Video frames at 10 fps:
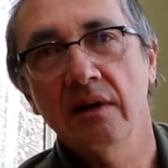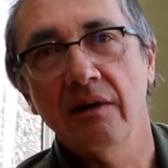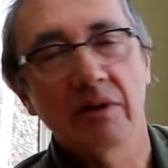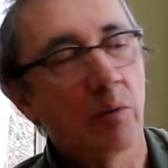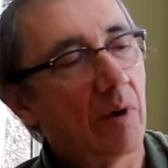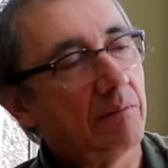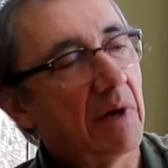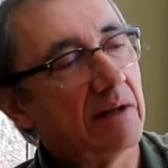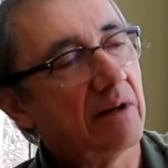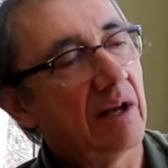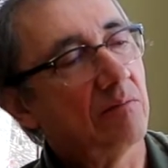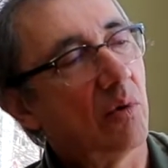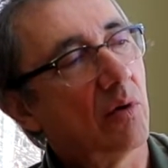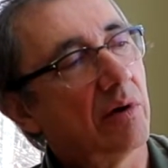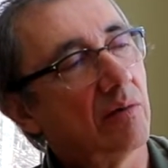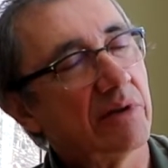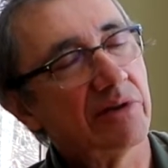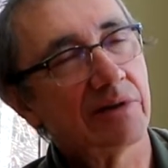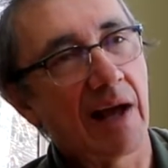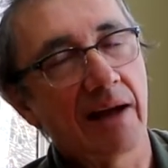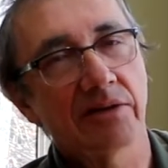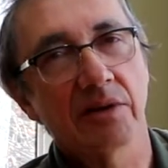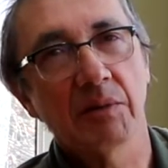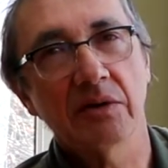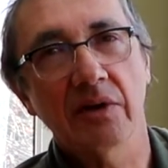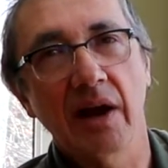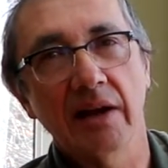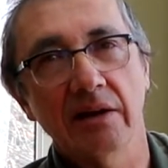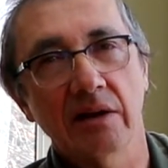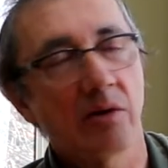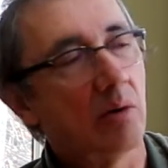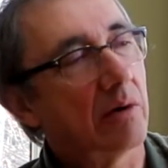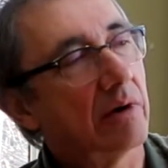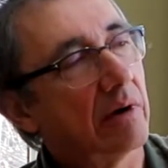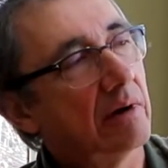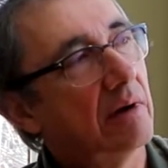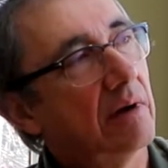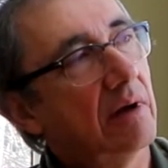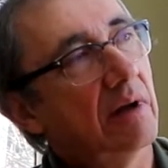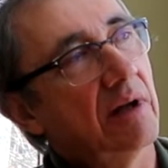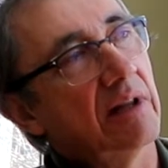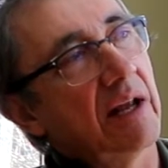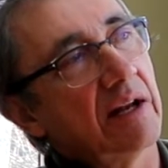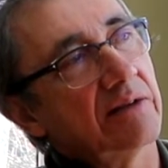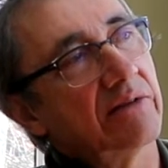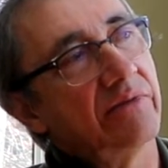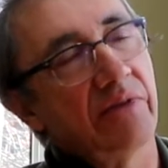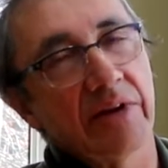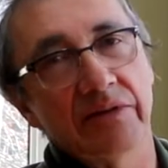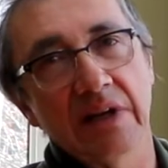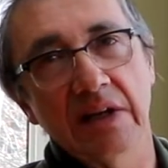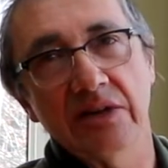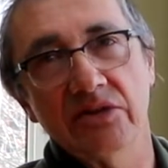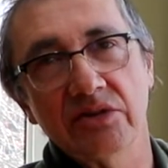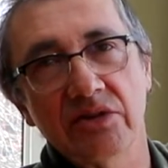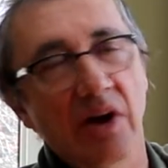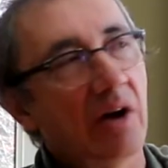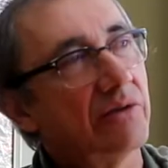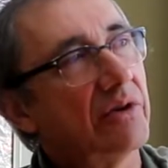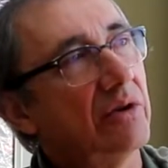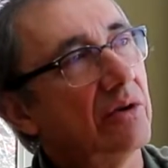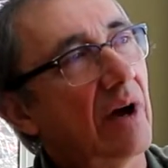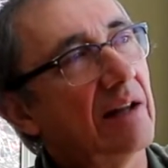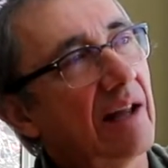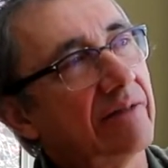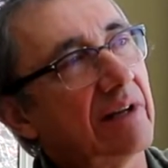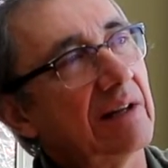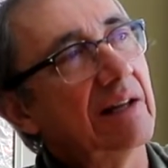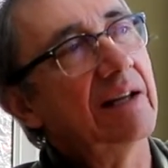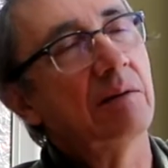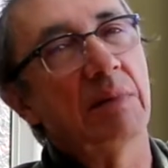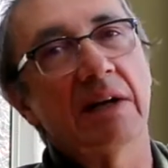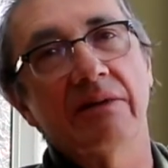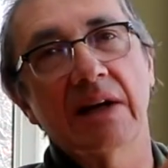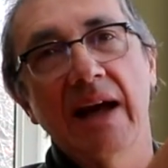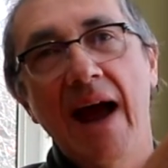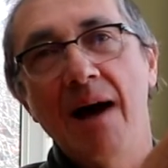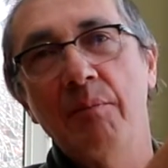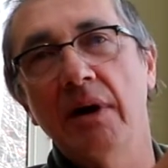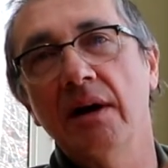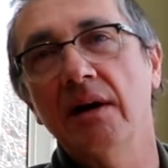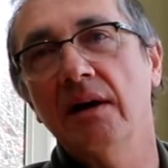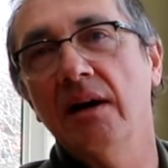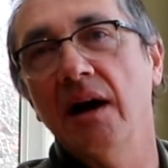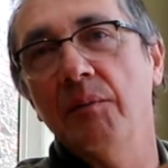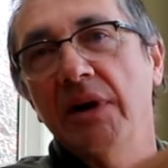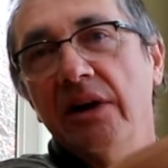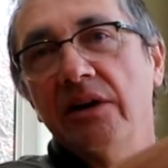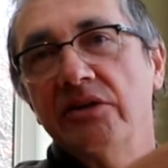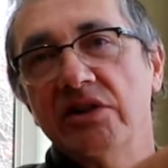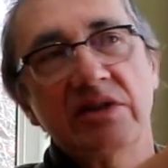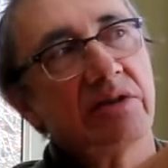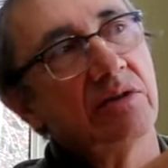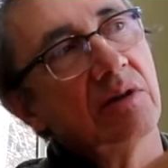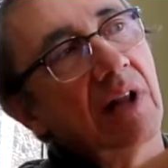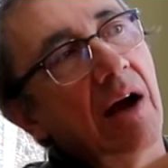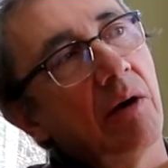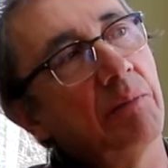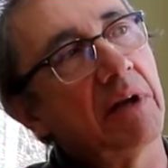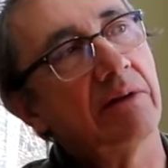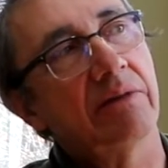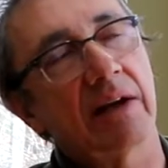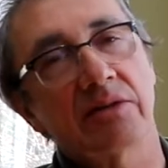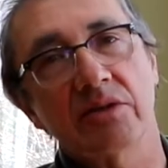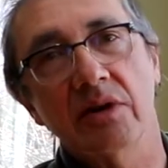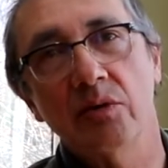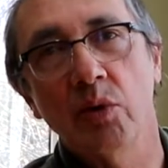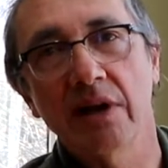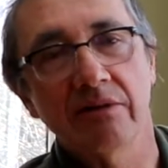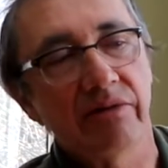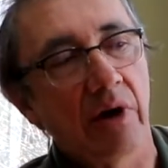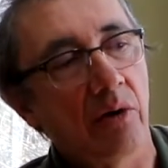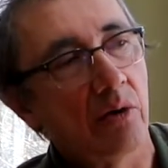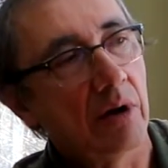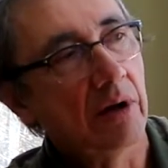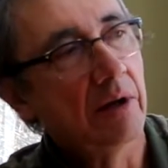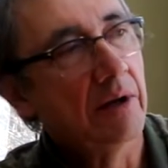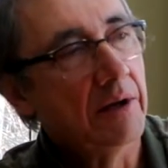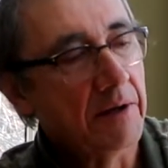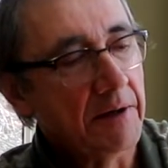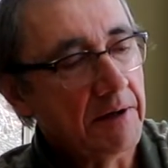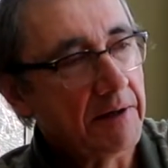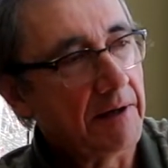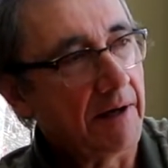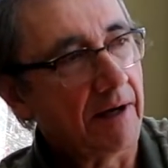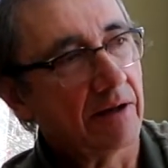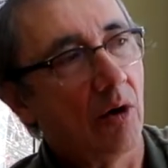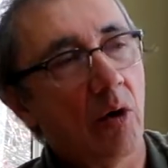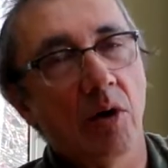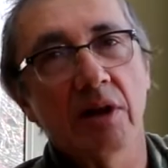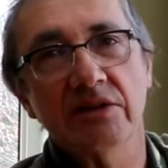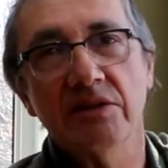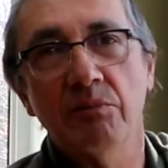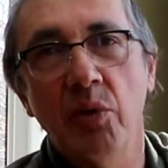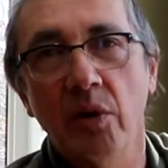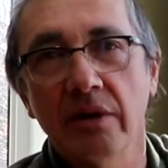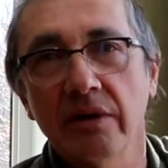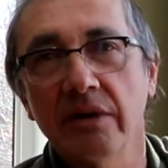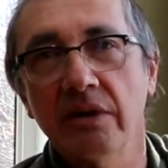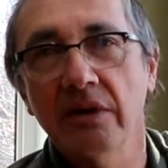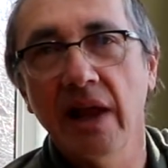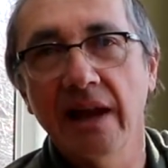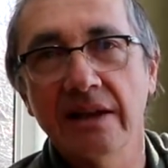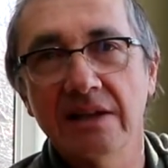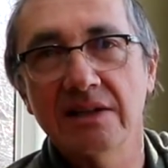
of the 1x10 board, which is actually about 9 1/4. And then it's 15 inches tall too. I left a little bit of a gap up here just to allow a bit of extra wind flow. The hole is important. That needs